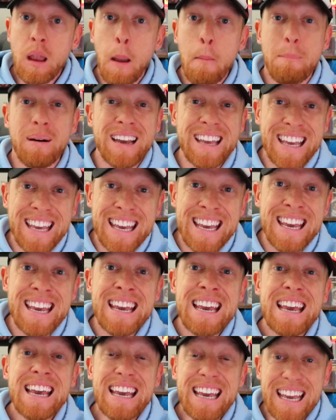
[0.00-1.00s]
but
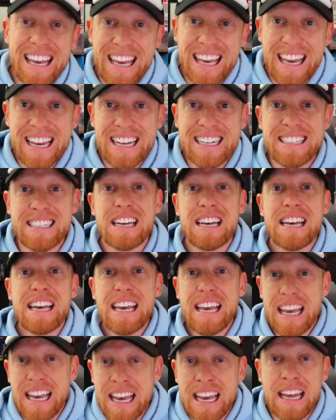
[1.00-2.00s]
he gets
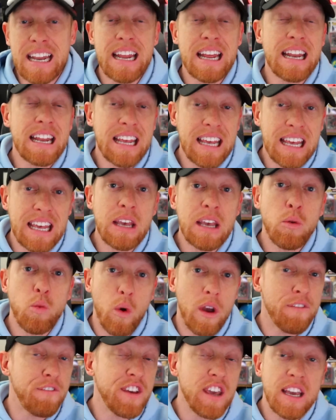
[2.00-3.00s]
hit, and
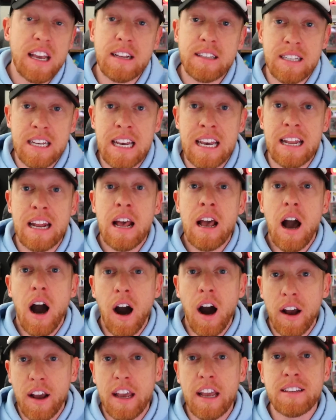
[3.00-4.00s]
if he gets hit
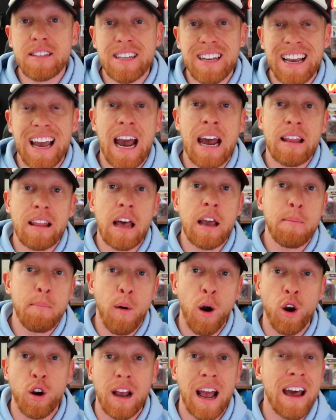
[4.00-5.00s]
against a guy like
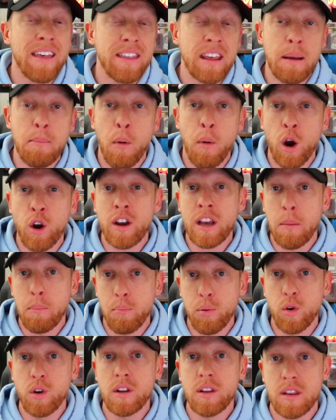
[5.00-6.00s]
Mark, I think Mark could
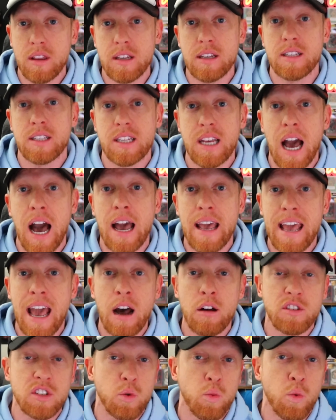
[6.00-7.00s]
put this guy
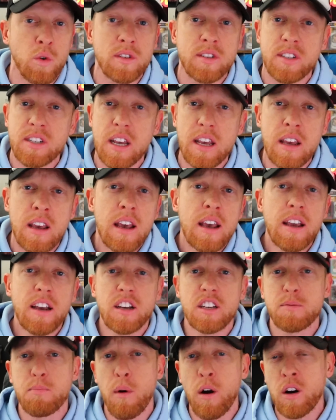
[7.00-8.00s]
out. So we'll see,
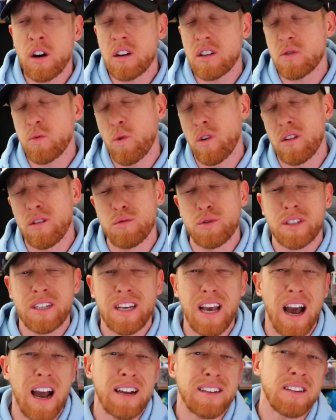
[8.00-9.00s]
because Mark is one of those
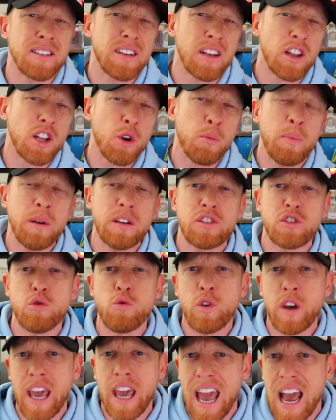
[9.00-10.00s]
guys that's a little bit too
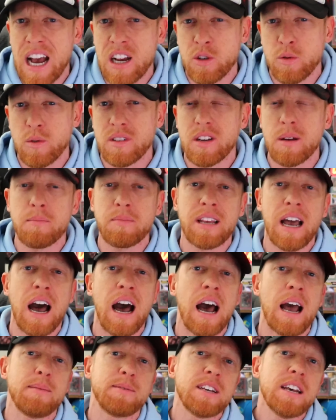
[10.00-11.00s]
casual
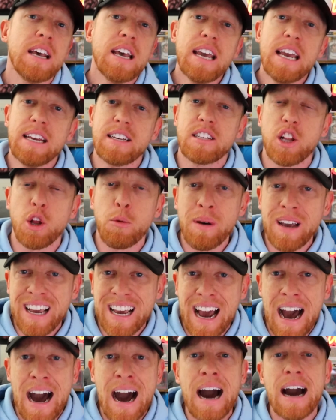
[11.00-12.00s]
sometimes. He's a little bit
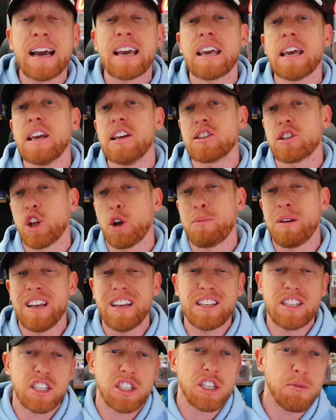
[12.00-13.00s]
cocky,
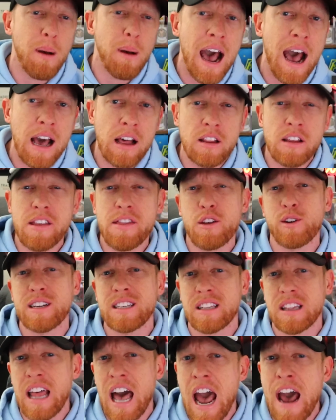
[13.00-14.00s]
he's smiling there,
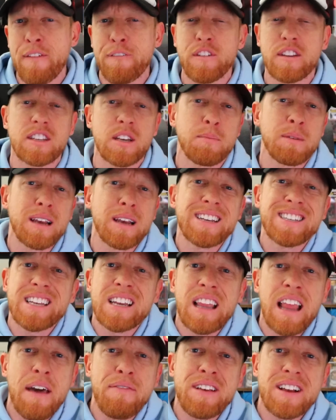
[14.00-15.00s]
he's laughing. Sometimes he
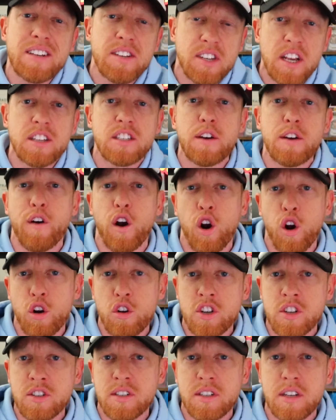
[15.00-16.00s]
doesn't have that sense of
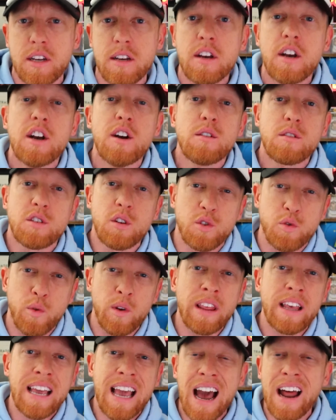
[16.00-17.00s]
urgency. So it's
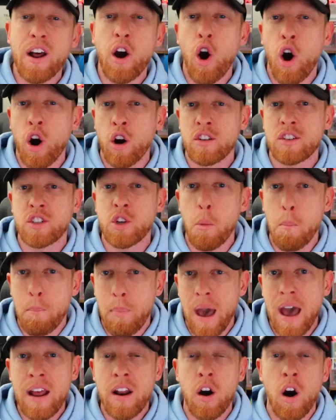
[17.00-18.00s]
really kind of hard to
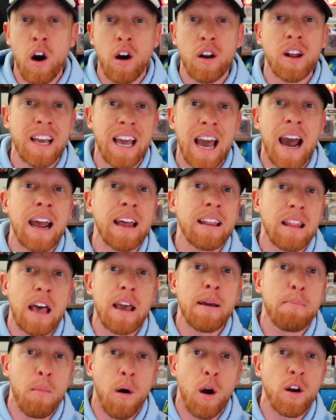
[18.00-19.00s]
bet on a guy
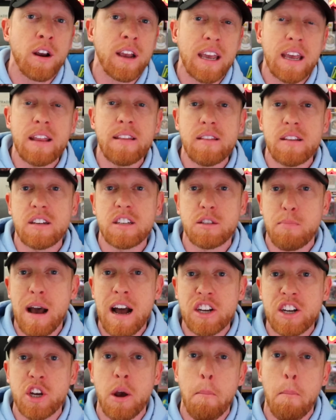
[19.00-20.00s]
like Mark in this
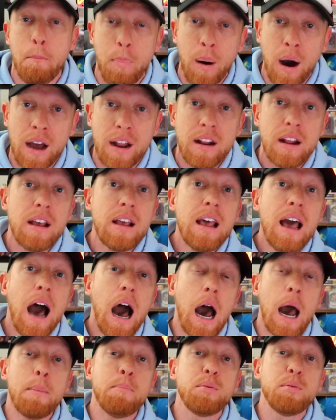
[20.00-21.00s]
matchup, but
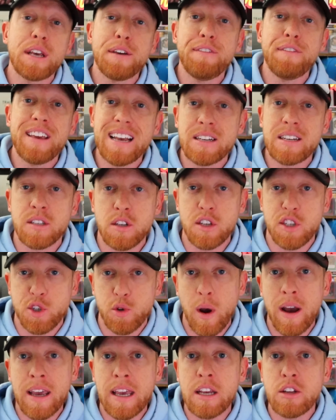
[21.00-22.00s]
I believe he has the
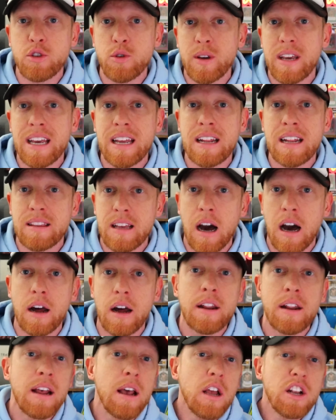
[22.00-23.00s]
striking to get it
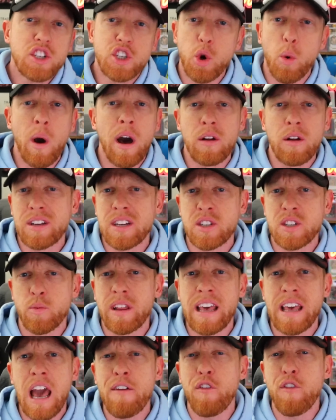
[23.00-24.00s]
done. Joel doesn't
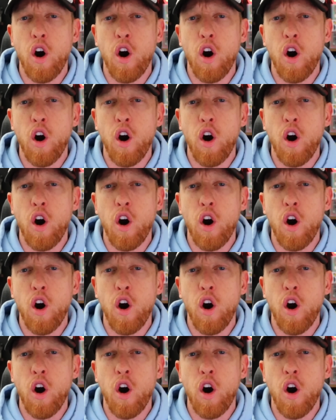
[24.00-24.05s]
really have